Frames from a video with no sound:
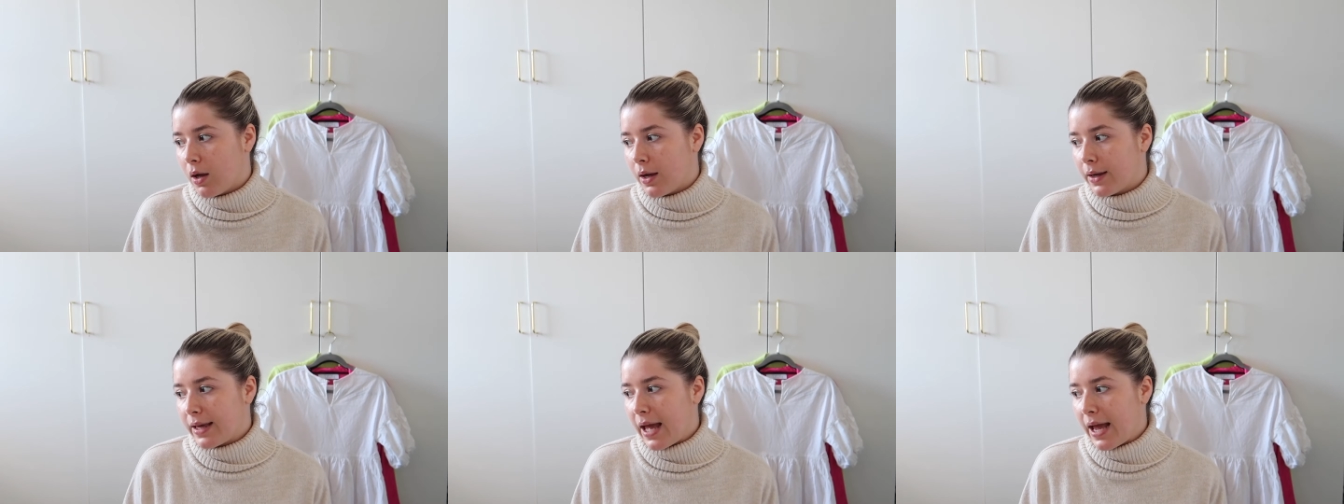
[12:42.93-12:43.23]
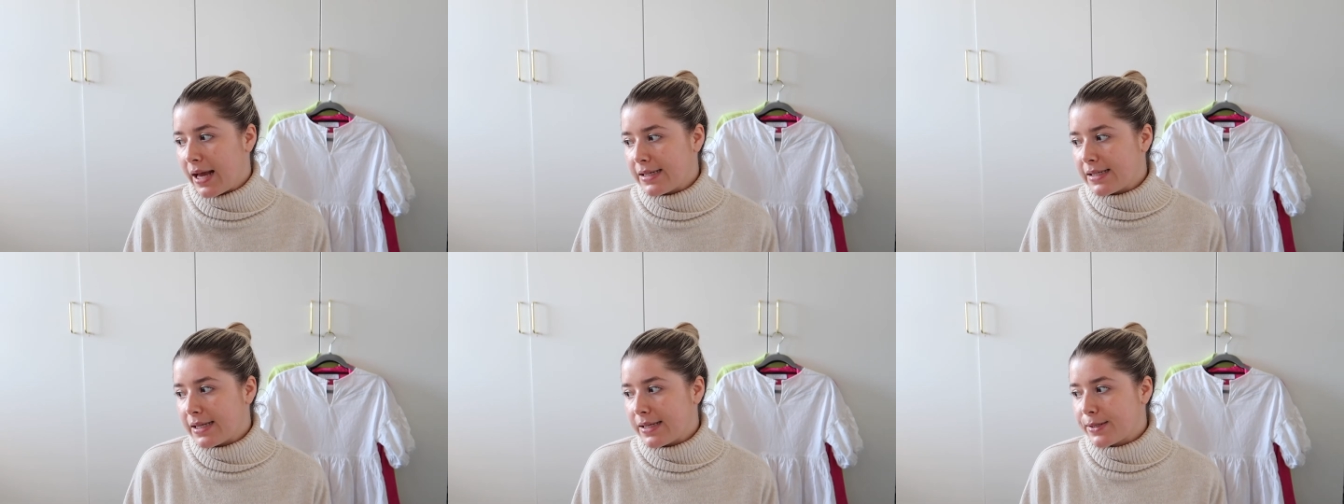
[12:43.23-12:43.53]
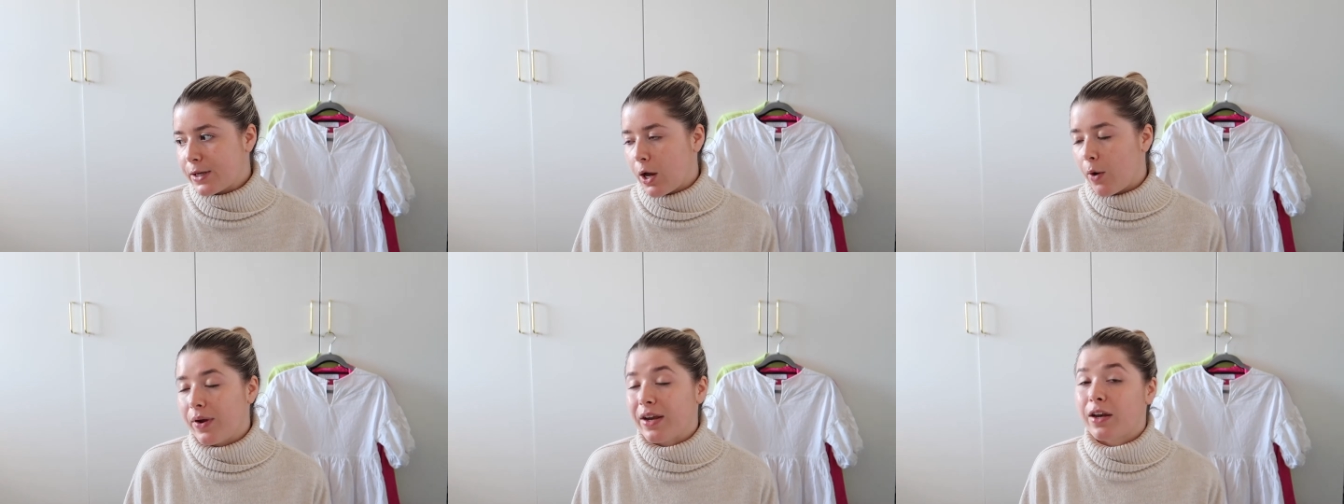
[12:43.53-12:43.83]
cases
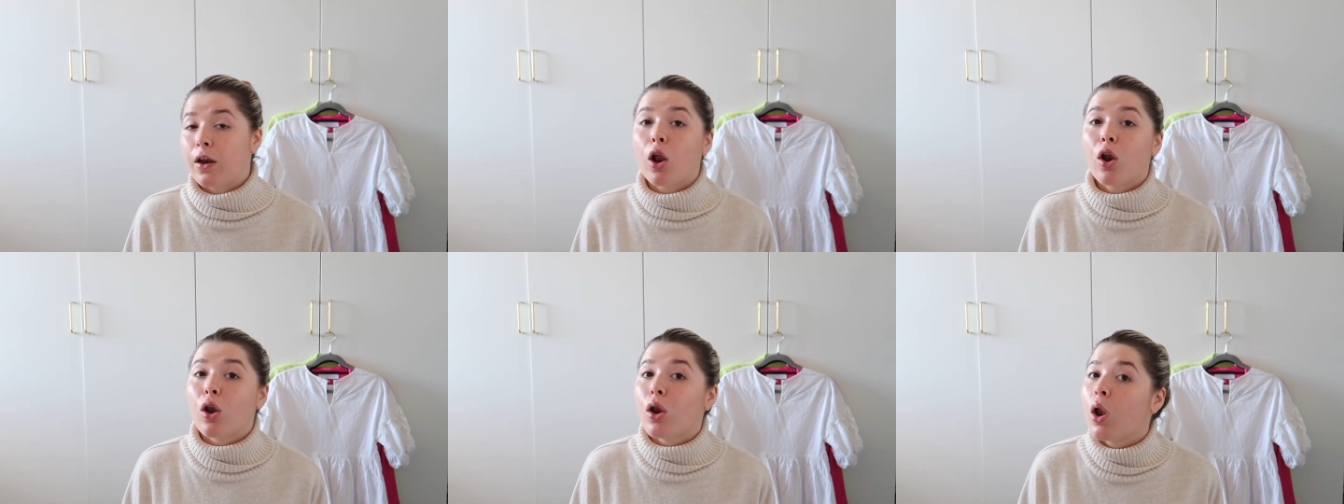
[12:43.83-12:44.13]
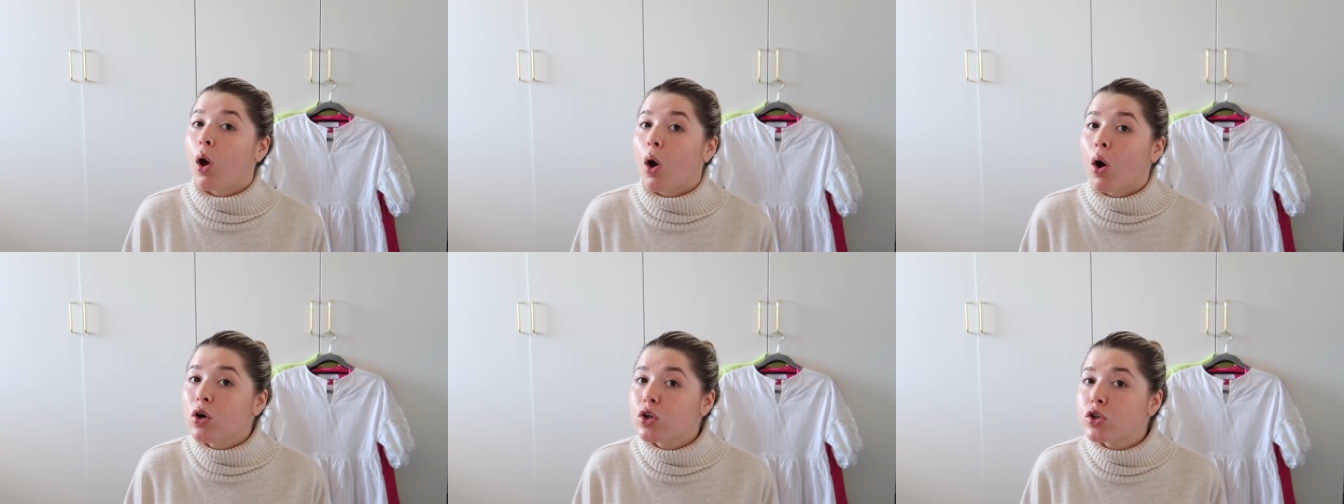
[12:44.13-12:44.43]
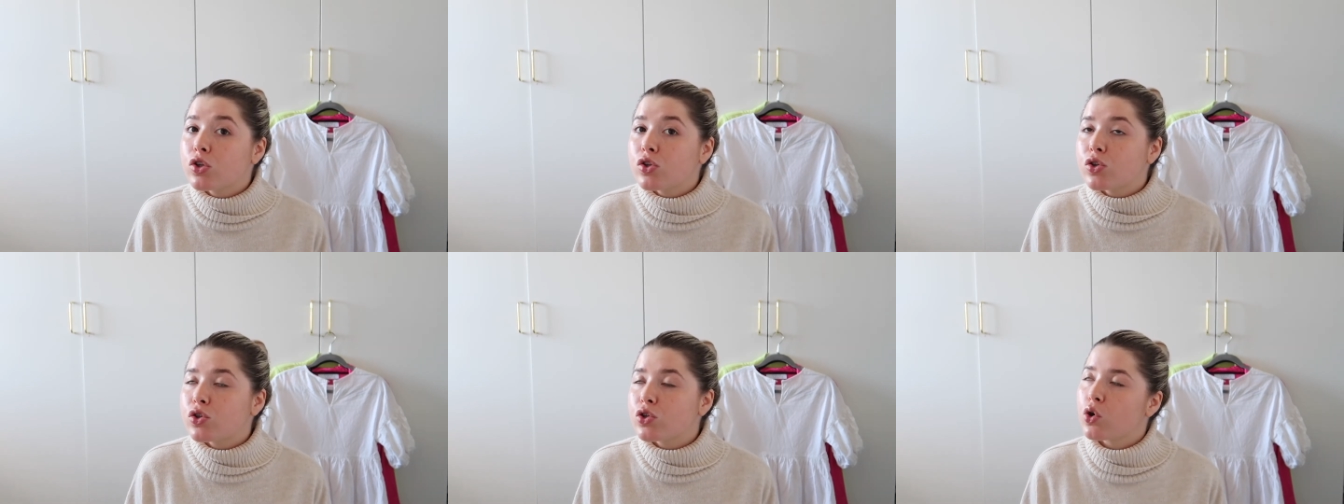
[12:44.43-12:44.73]
going
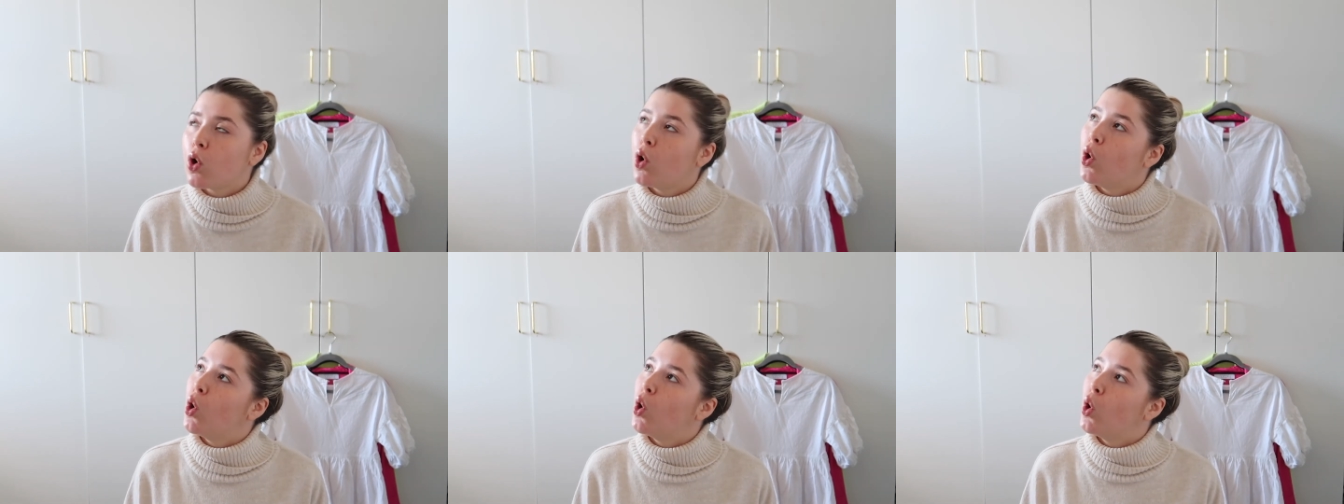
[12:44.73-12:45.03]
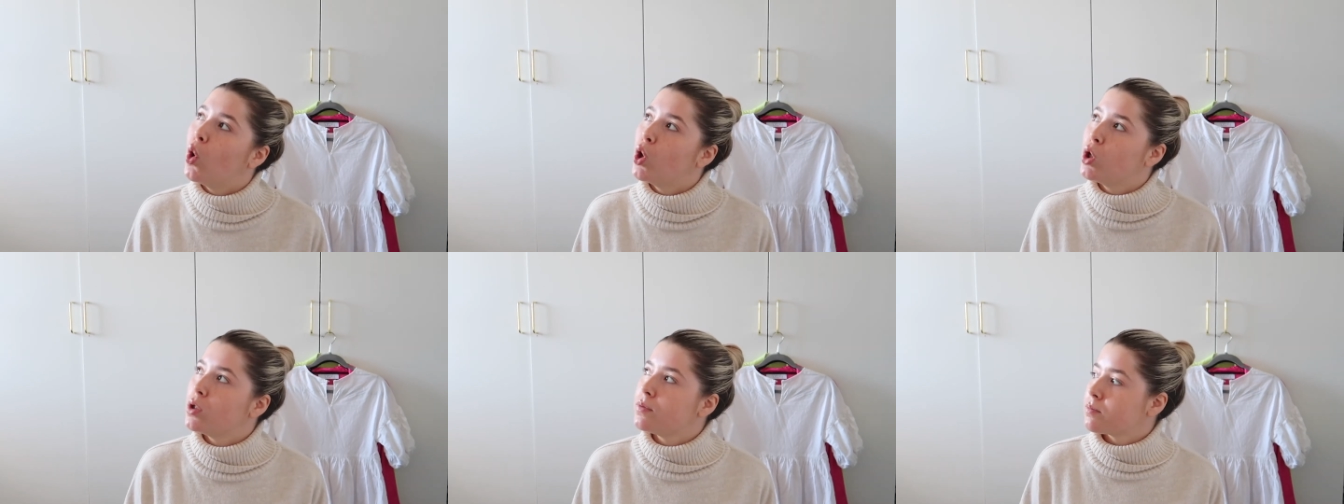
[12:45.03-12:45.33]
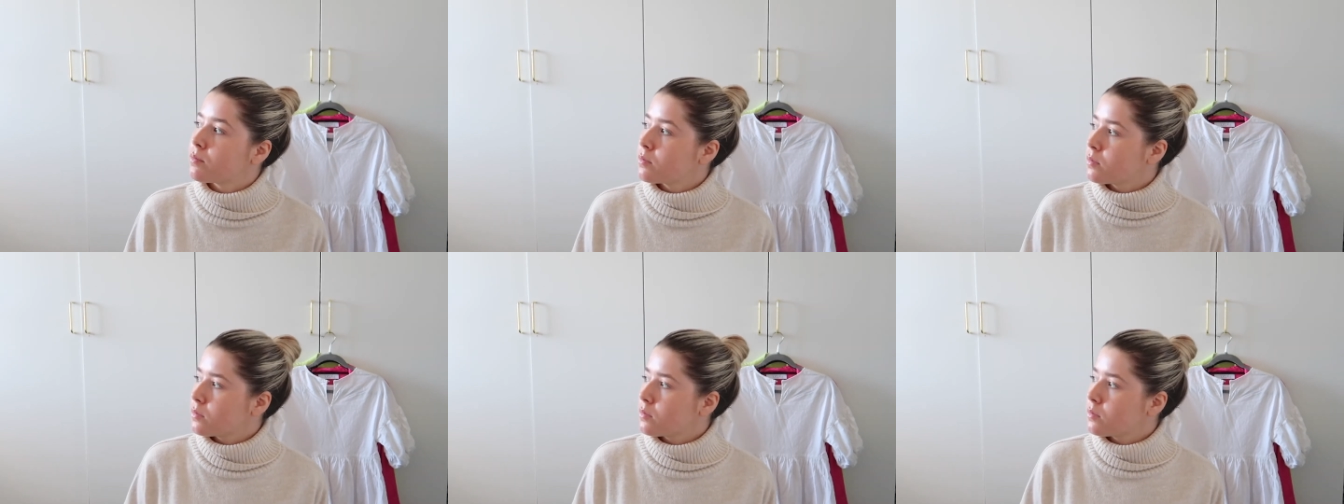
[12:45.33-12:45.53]
lost, or